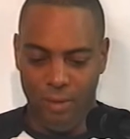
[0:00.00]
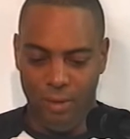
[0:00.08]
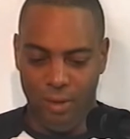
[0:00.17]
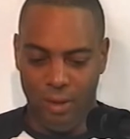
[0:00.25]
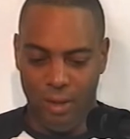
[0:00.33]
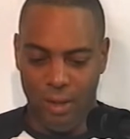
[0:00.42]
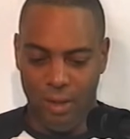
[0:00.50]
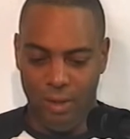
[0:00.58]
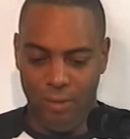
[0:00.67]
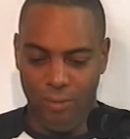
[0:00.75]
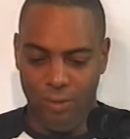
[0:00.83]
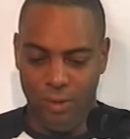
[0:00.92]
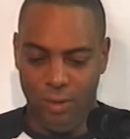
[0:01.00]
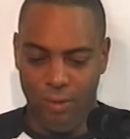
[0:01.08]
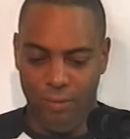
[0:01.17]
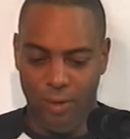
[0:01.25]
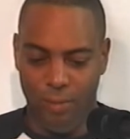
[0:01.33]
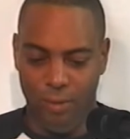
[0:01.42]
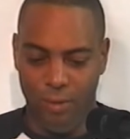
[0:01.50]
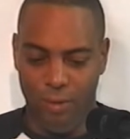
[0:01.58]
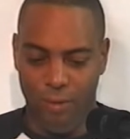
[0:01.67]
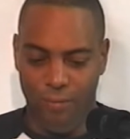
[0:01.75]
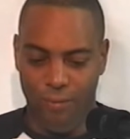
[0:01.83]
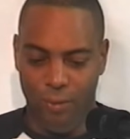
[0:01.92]
and it was in
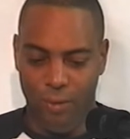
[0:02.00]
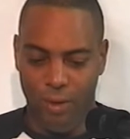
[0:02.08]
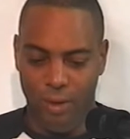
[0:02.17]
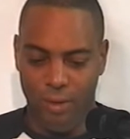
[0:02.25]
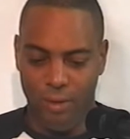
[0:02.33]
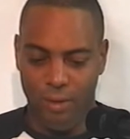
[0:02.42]
November '04,